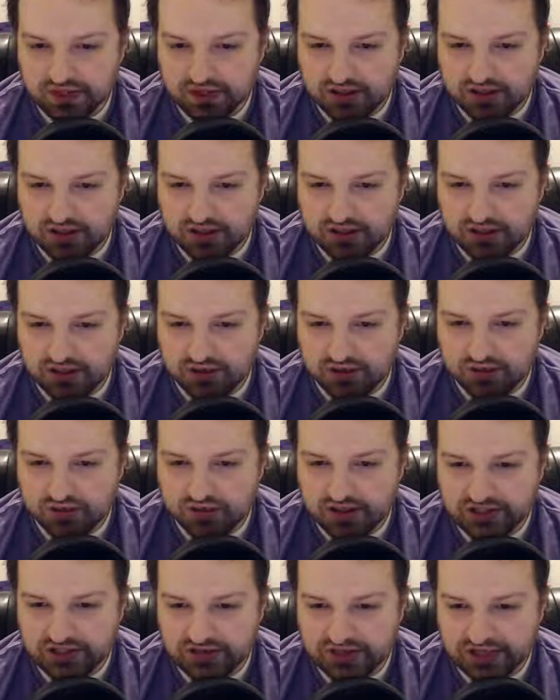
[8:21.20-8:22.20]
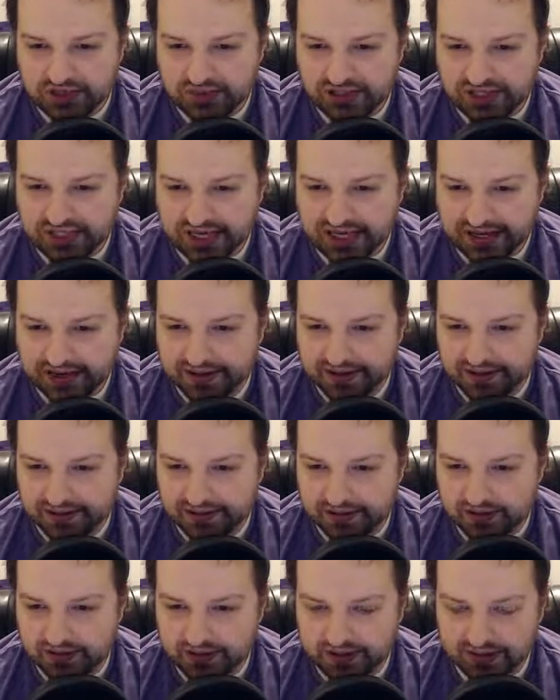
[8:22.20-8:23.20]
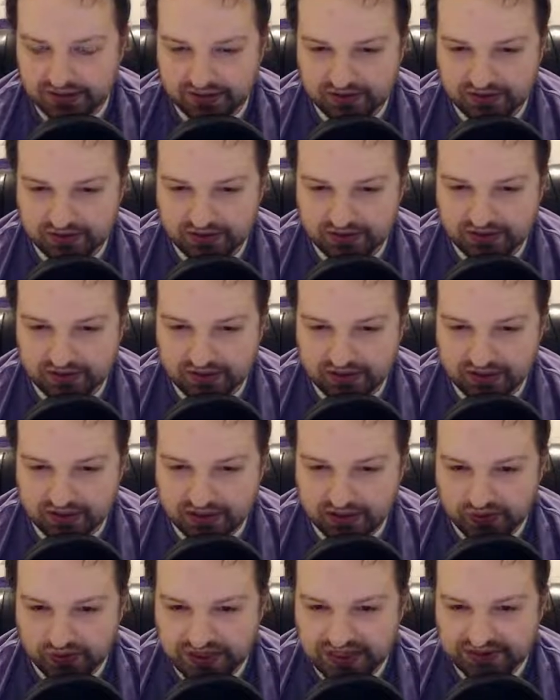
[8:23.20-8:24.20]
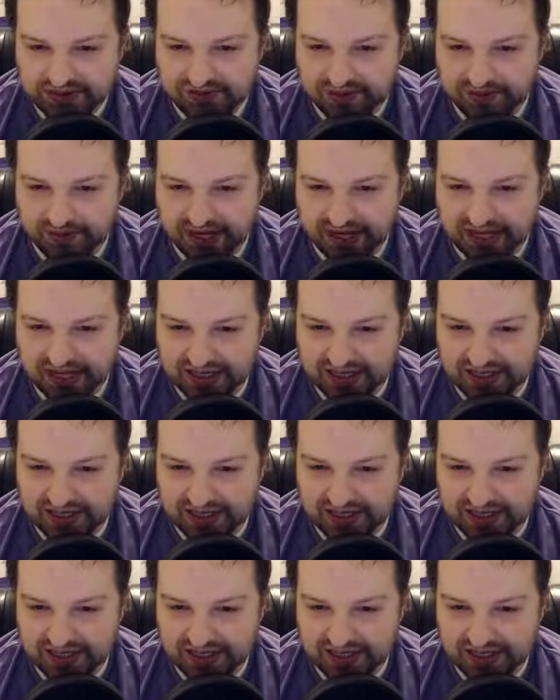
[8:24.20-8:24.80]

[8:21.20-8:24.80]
you resurrect when you die. Cool. Once every minute,